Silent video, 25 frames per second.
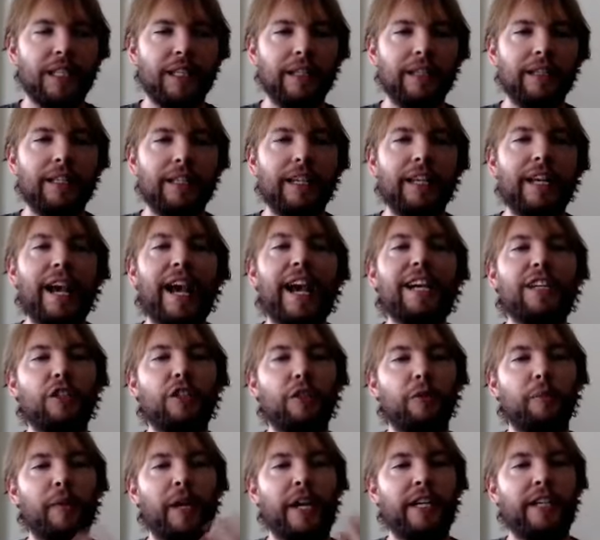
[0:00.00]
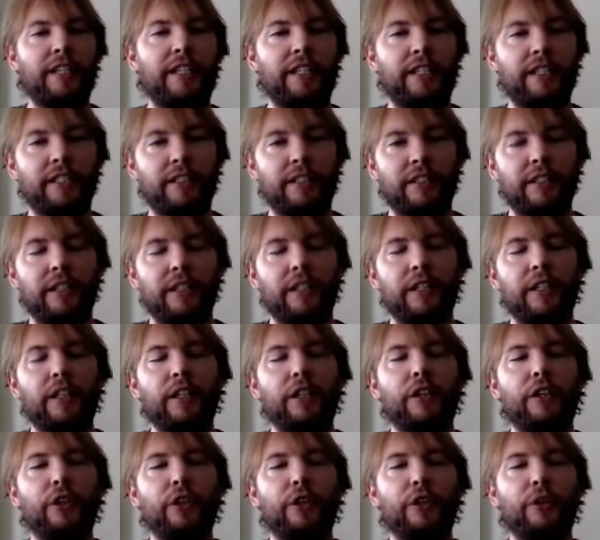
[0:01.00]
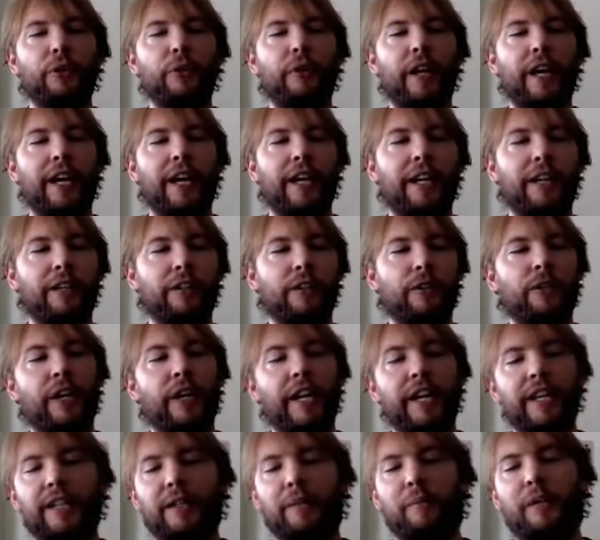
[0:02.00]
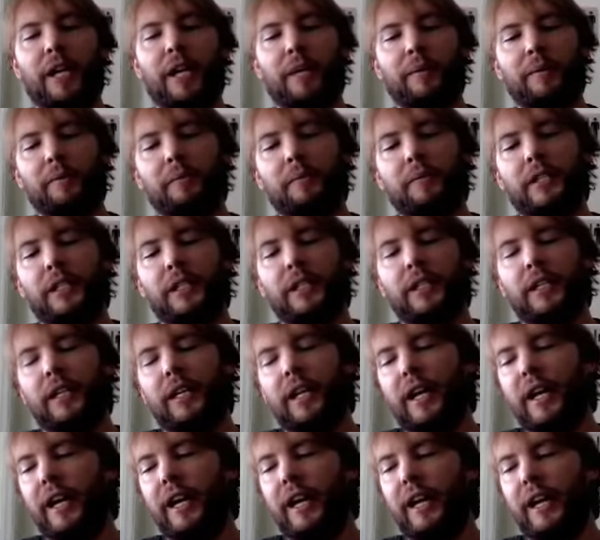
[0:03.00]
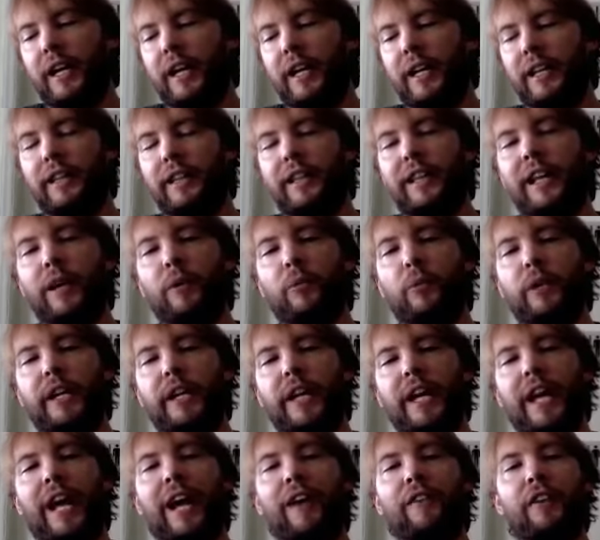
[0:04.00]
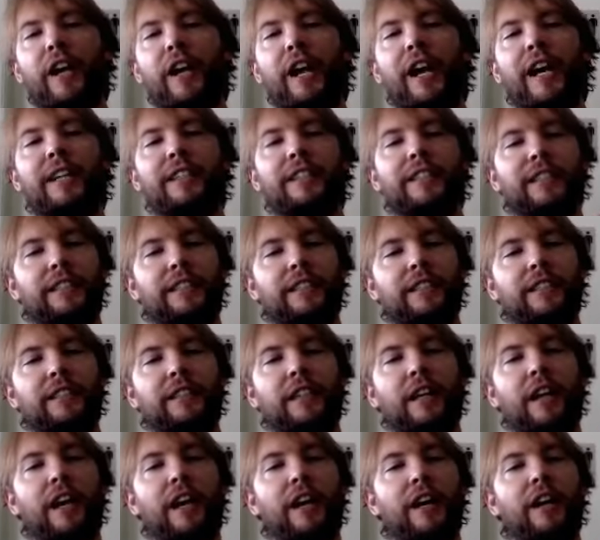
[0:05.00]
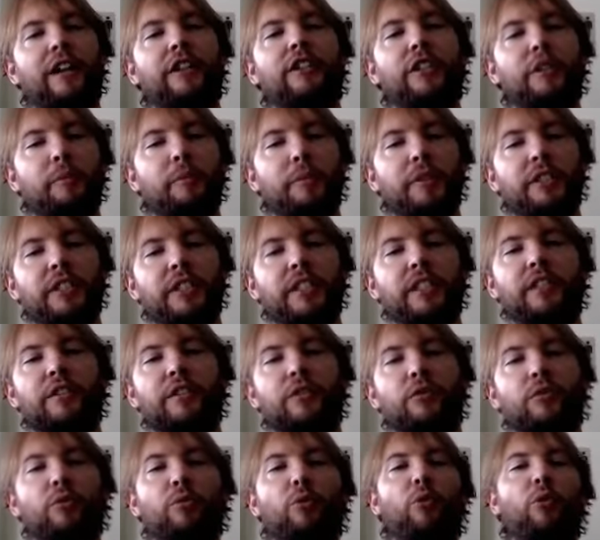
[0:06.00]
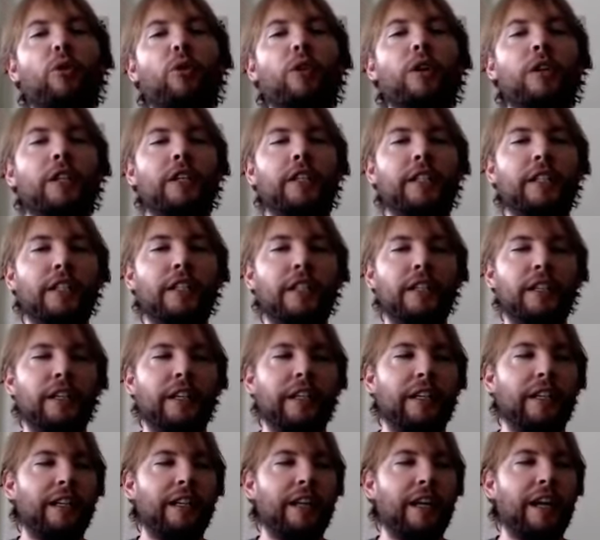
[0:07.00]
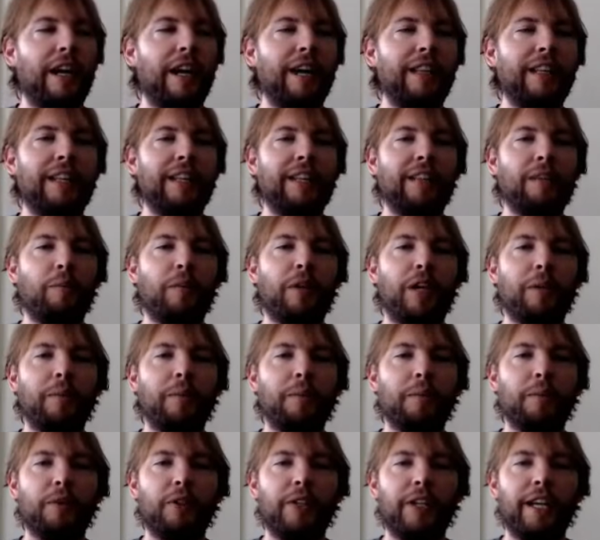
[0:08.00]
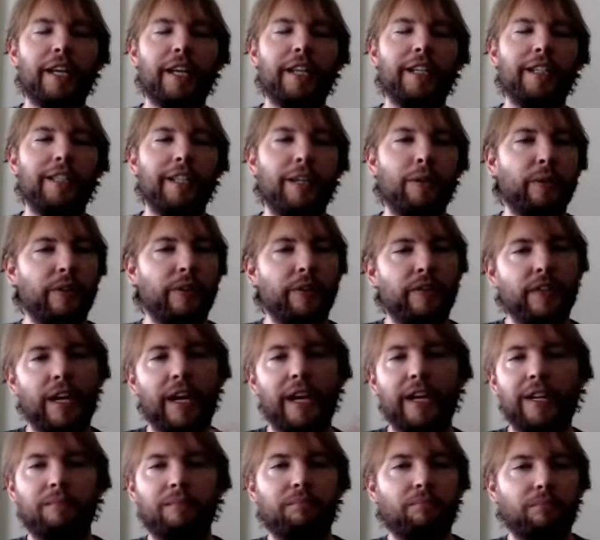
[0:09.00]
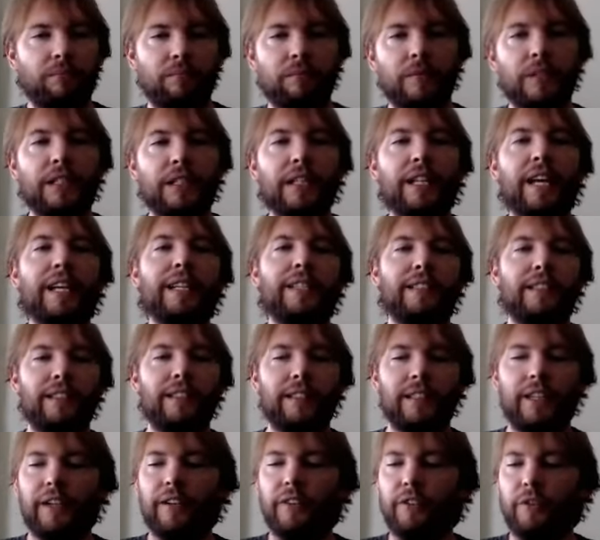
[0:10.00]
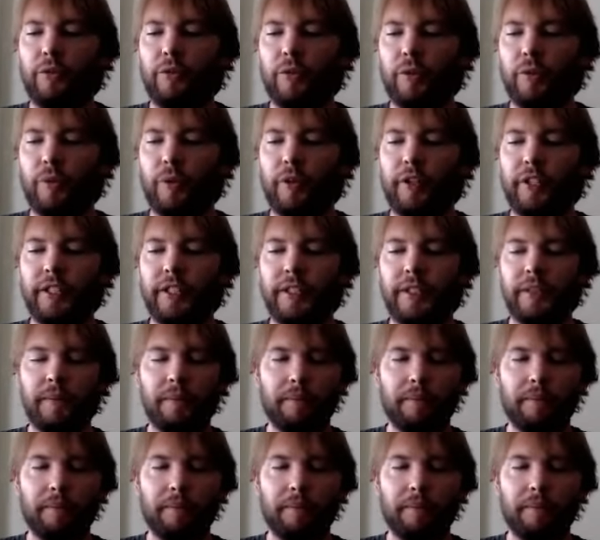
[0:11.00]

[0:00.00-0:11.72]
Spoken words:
the hash miners who created the problem, they wouldn't have gotten 100% of the reward that the problem created. They would have got less of the reward.